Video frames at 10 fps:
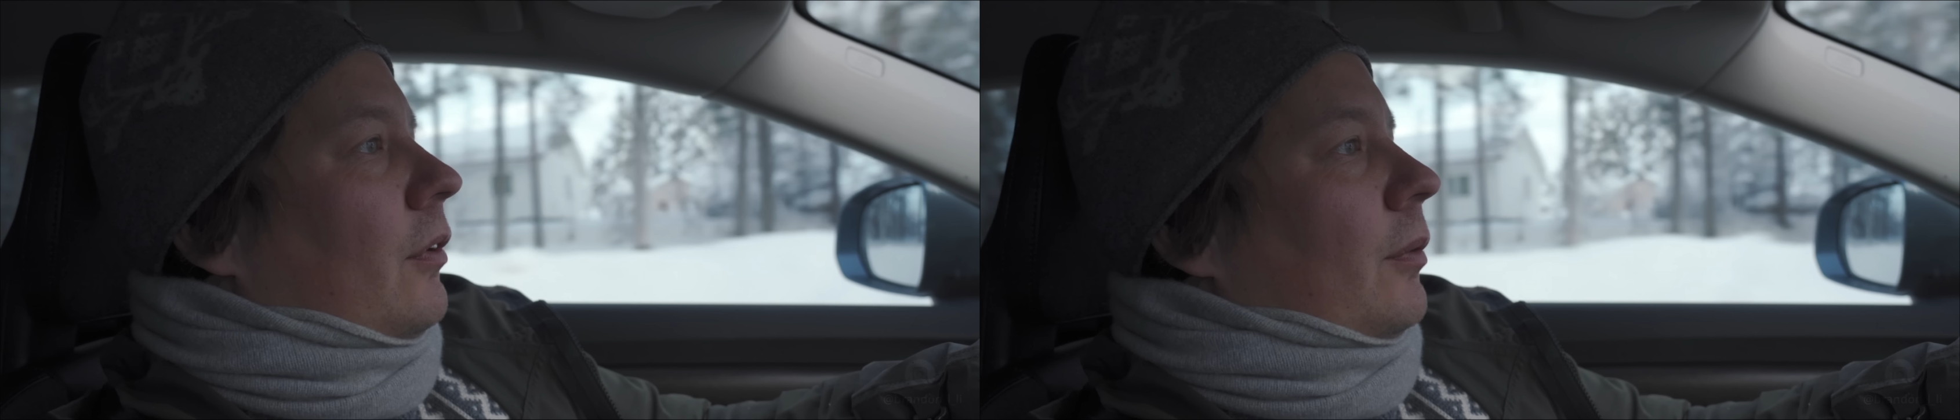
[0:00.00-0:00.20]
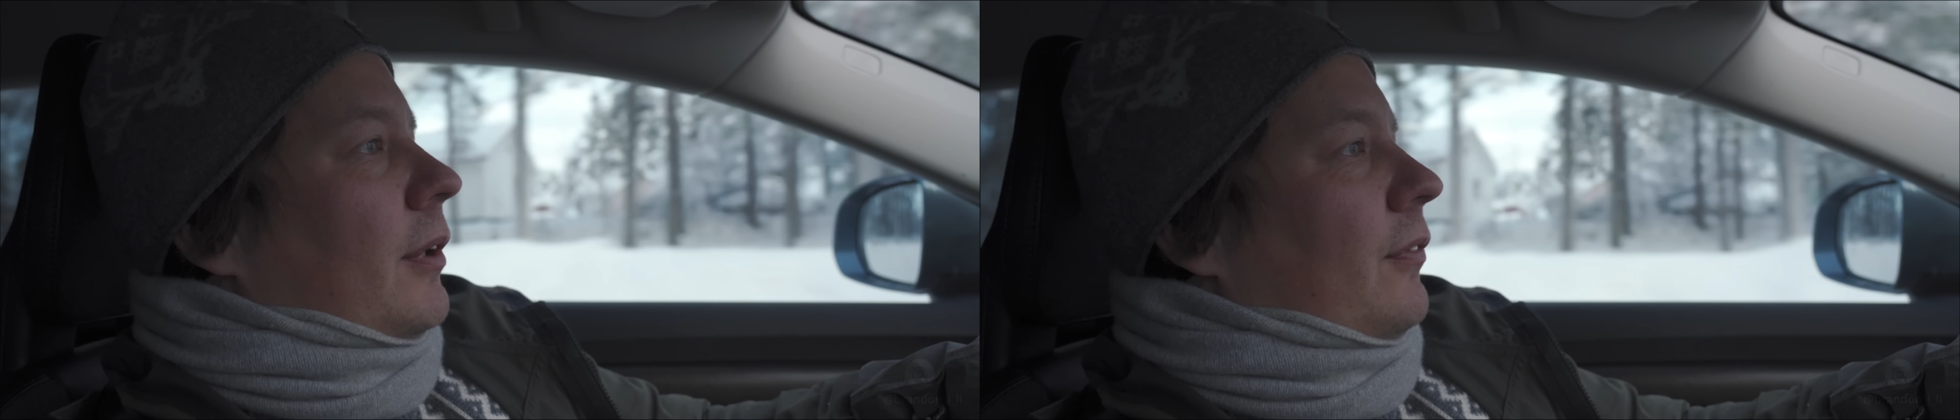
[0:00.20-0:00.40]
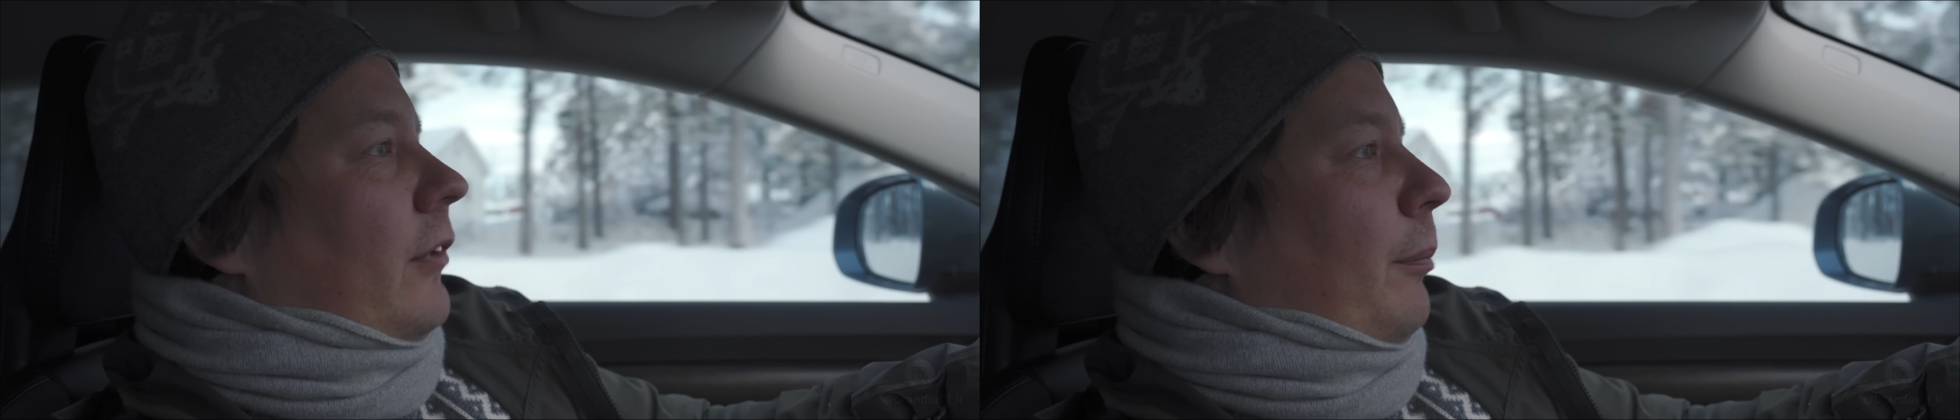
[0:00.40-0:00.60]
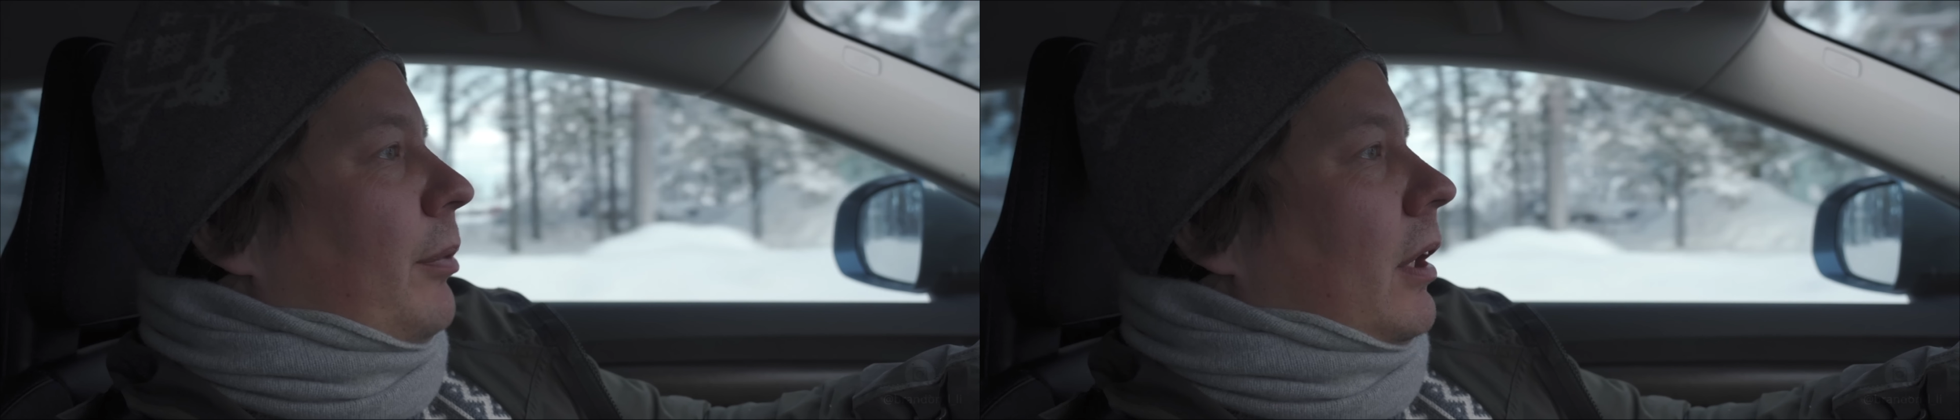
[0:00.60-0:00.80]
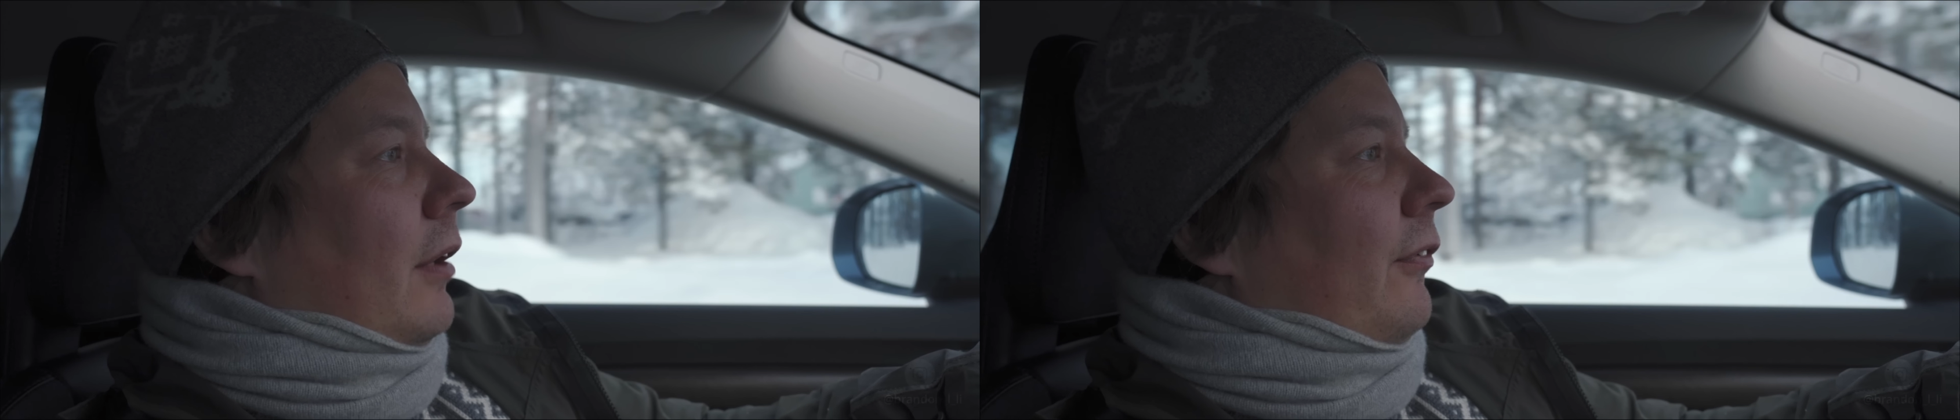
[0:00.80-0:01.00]
so just
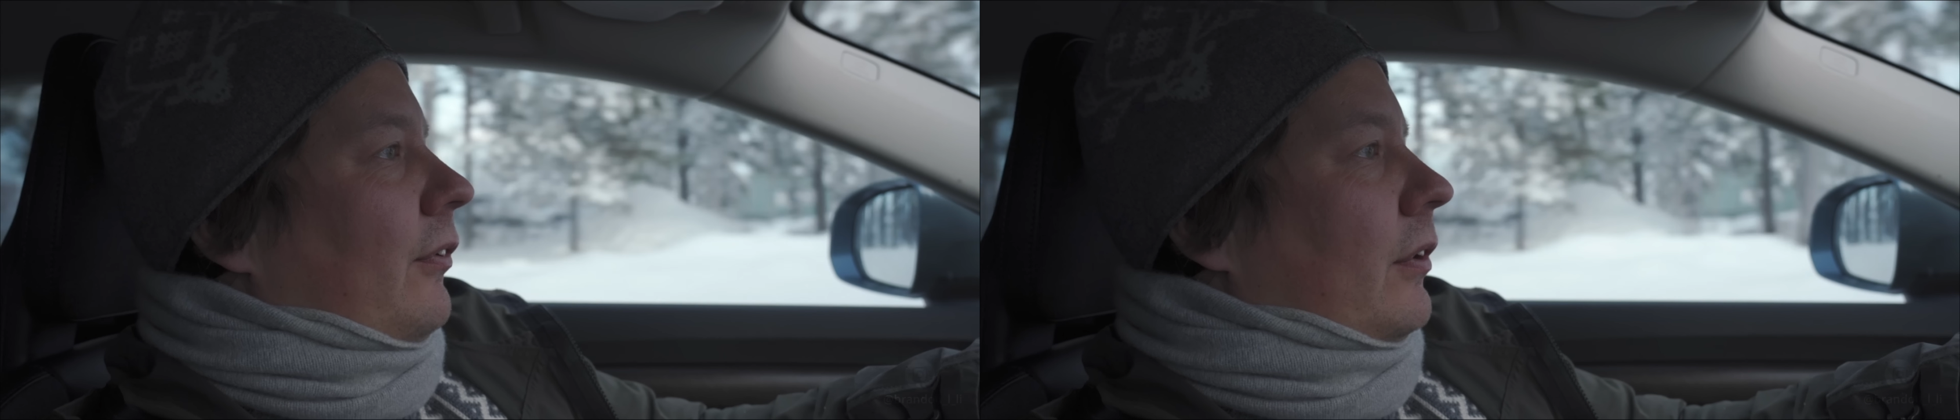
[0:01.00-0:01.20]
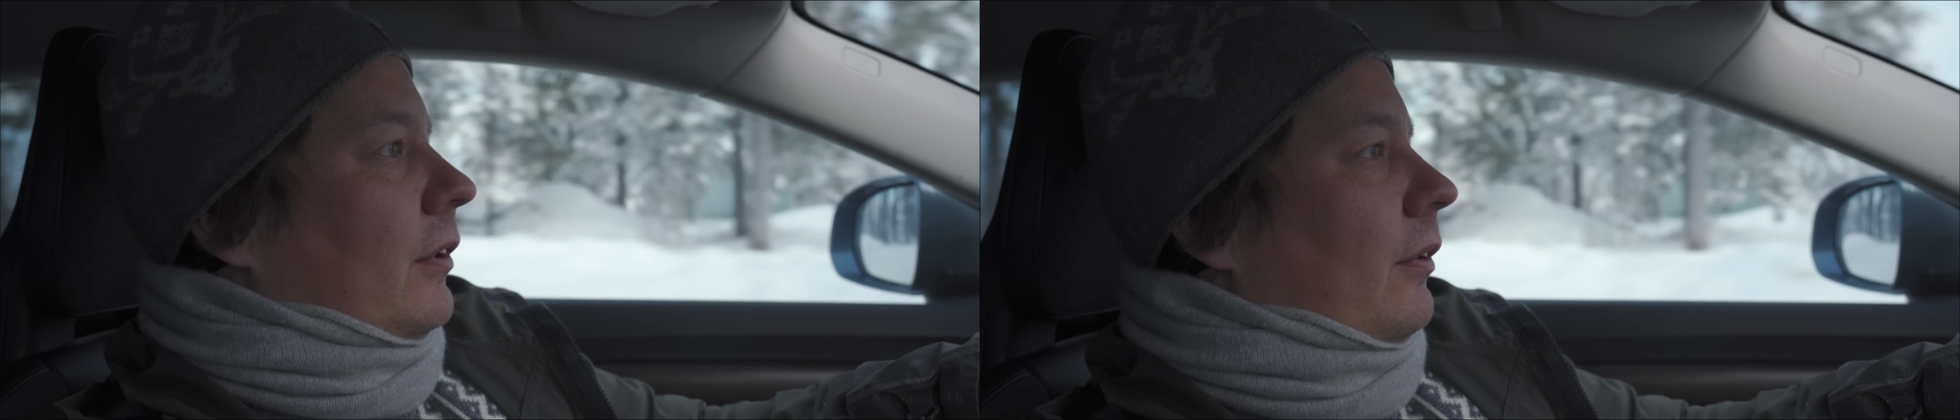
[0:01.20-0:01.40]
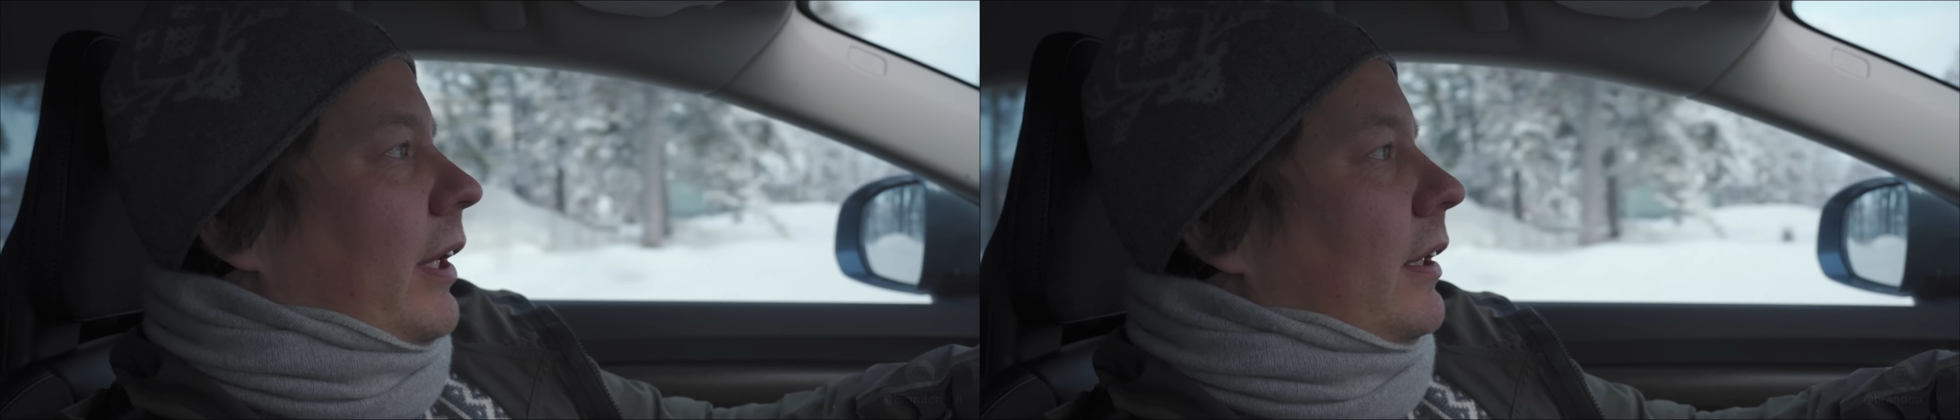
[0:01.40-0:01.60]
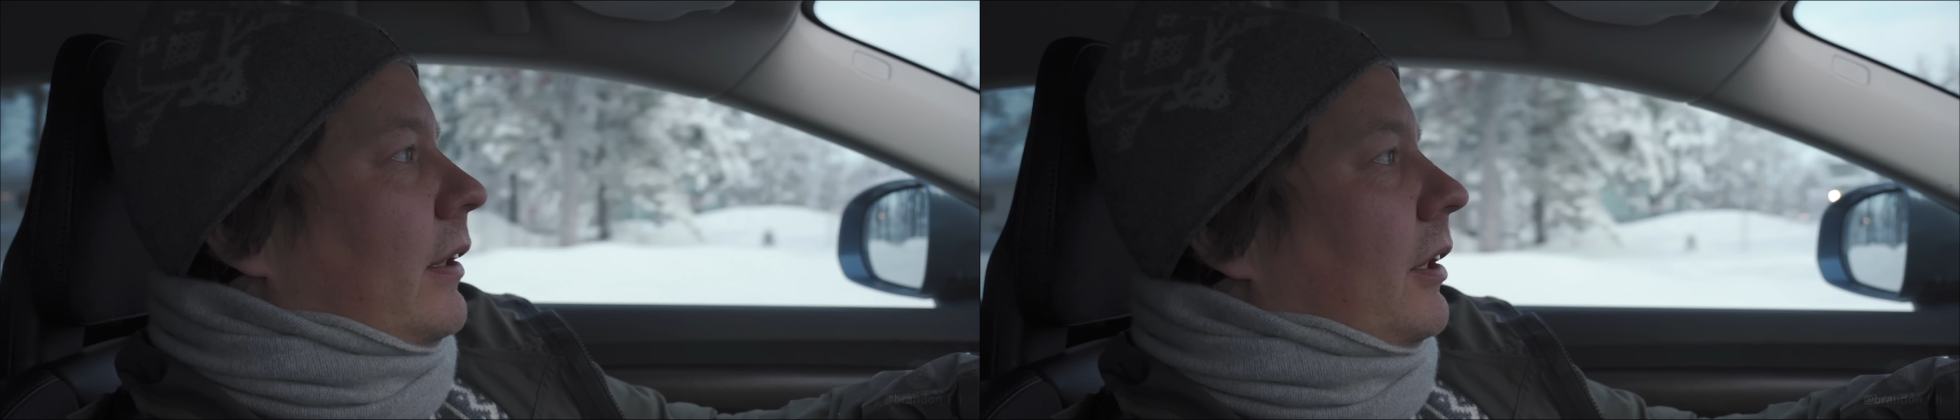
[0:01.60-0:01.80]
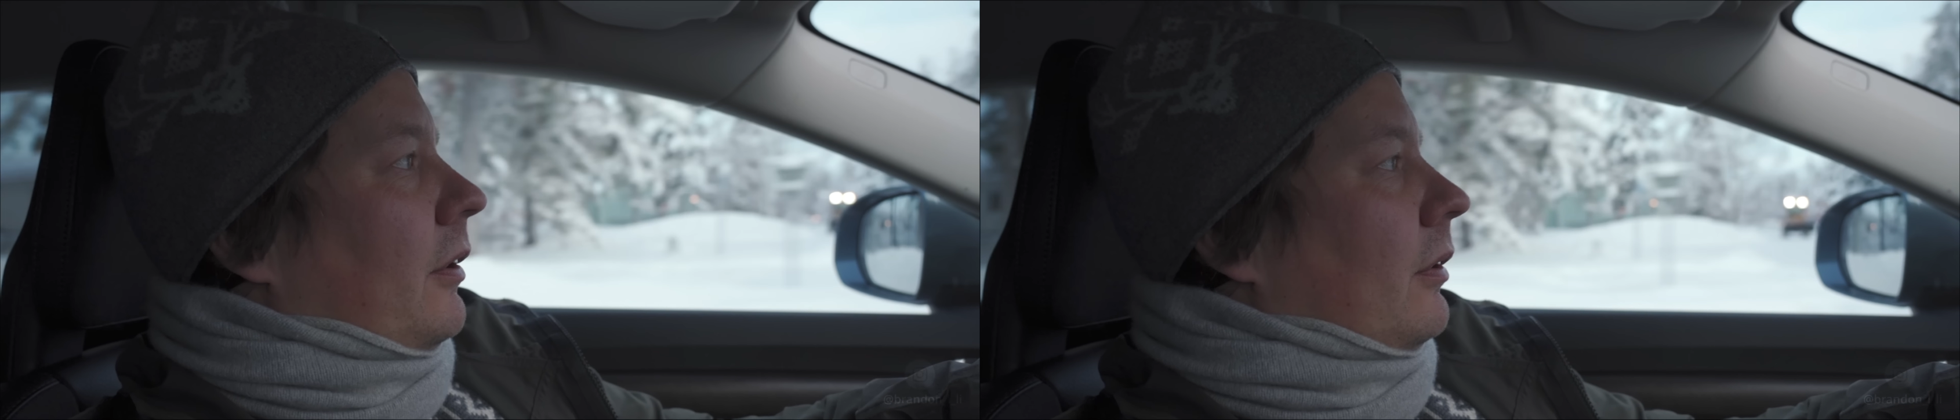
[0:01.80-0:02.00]
dropping off the
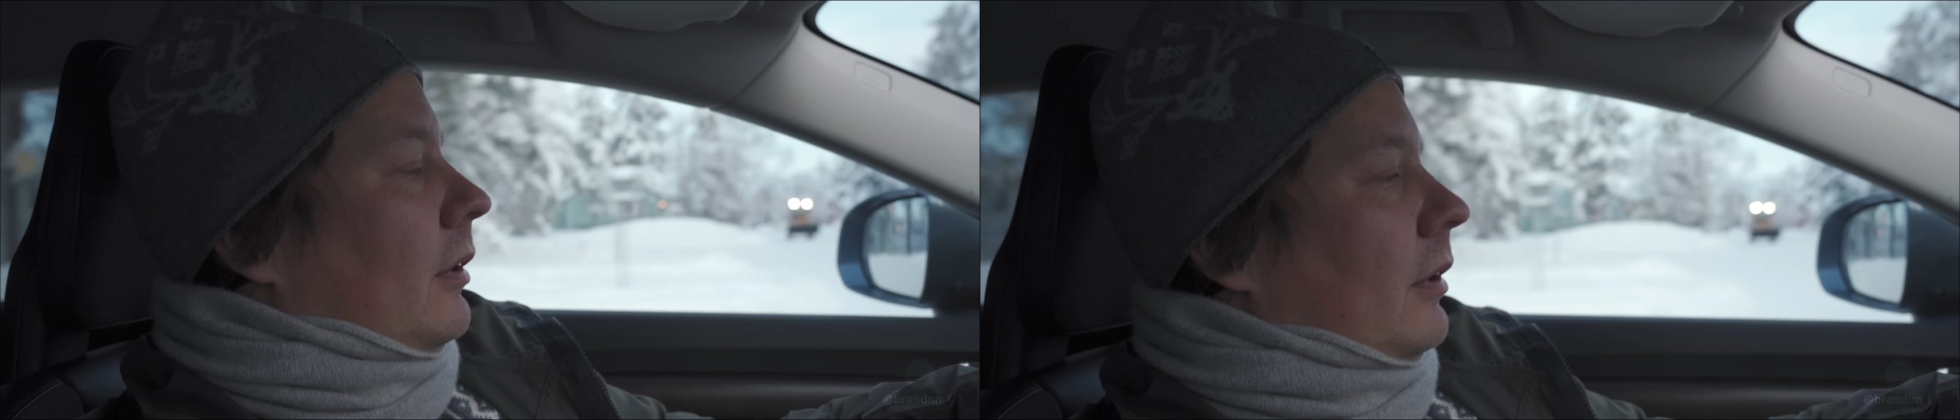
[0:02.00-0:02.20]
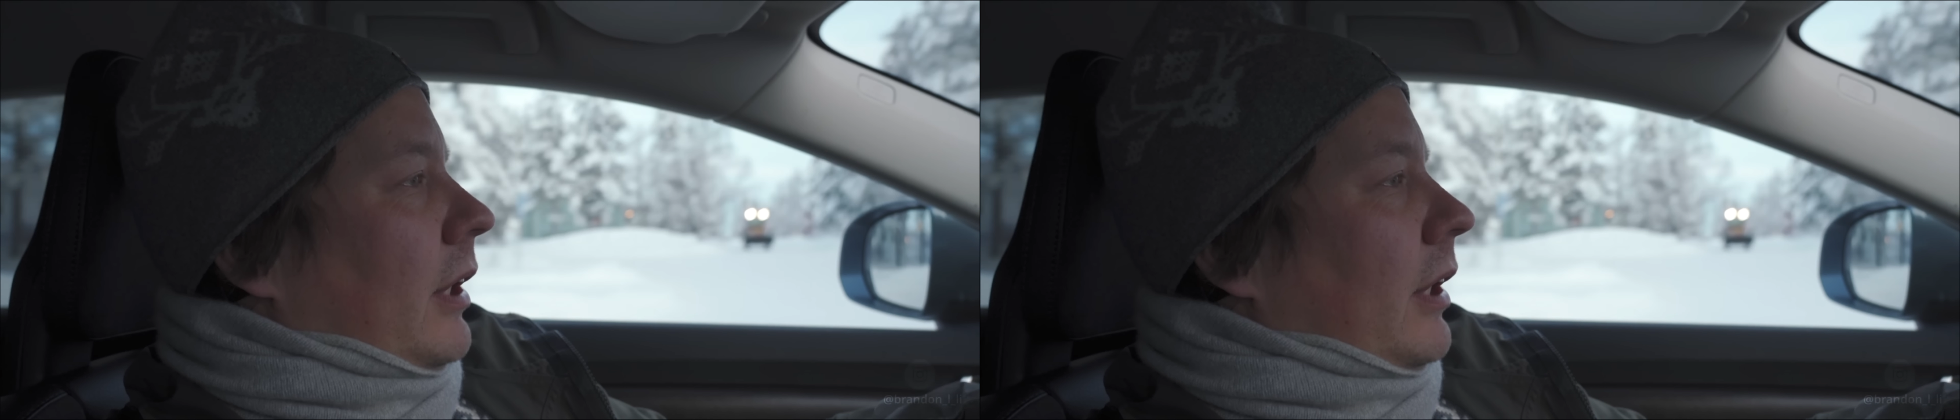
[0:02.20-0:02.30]
reindeer